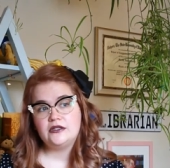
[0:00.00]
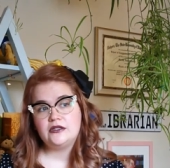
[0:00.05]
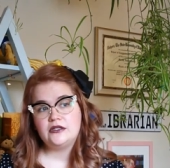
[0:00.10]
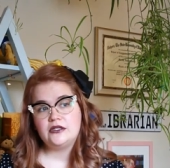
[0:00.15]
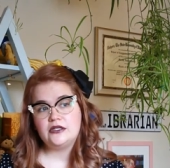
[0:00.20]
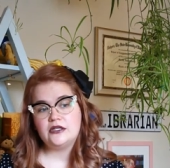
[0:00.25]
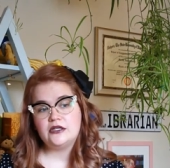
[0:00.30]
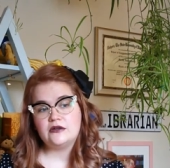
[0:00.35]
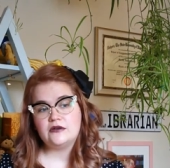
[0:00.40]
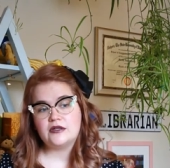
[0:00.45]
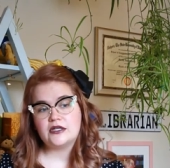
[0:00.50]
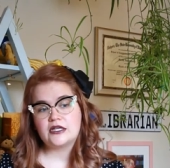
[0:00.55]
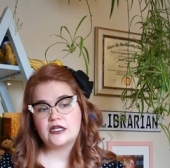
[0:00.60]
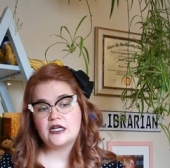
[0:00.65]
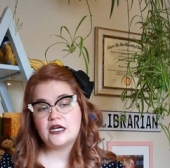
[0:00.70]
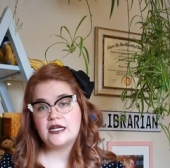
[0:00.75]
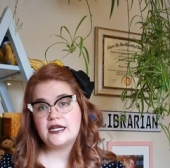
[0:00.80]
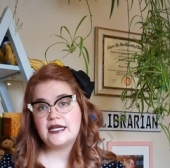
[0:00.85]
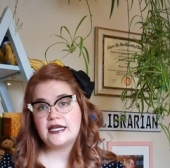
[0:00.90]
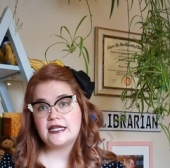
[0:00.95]
you know, they're
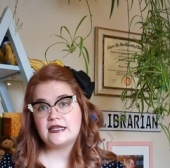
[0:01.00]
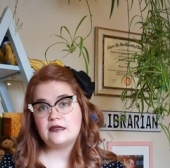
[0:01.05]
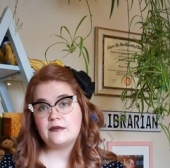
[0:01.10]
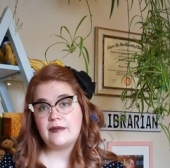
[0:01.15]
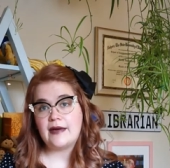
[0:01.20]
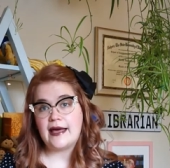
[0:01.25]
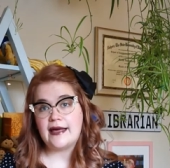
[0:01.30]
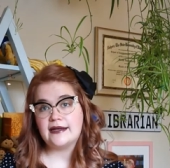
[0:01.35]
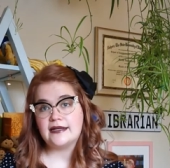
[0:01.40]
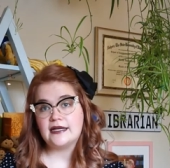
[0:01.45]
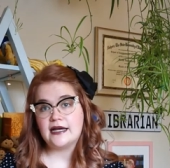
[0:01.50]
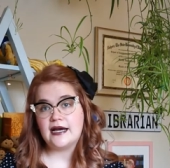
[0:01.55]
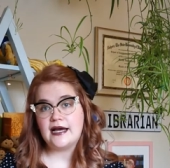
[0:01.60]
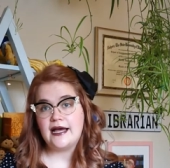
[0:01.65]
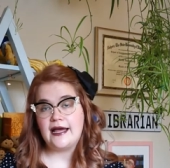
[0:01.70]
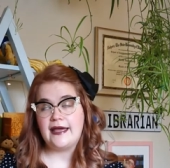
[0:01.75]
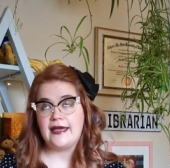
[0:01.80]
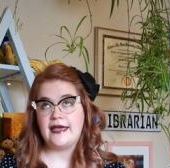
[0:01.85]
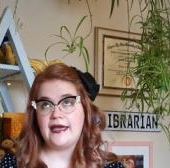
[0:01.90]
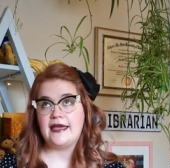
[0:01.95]
gonna get the bad
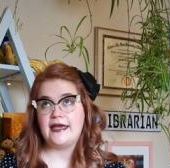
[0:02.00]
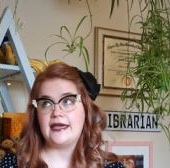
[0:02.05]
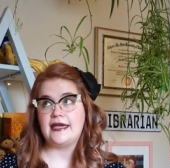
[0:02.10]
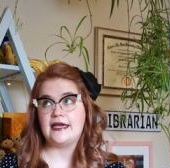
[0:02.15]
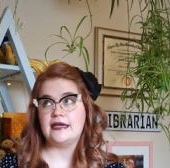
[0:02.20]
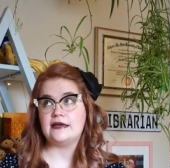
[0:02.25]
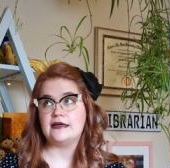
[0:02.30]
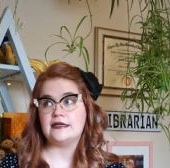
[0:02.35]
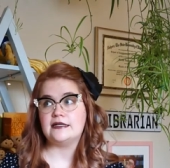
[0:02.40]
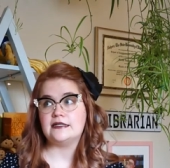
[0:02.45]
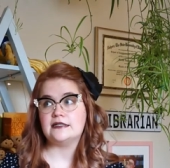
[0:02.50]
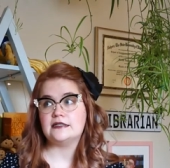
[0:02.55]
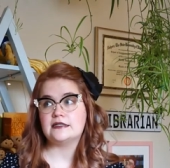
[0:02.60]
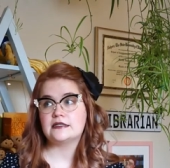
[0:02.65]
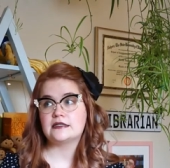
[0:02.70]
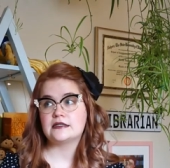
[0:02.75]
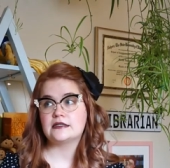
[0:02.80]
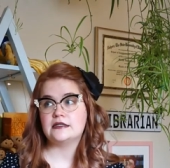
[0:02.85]
guy and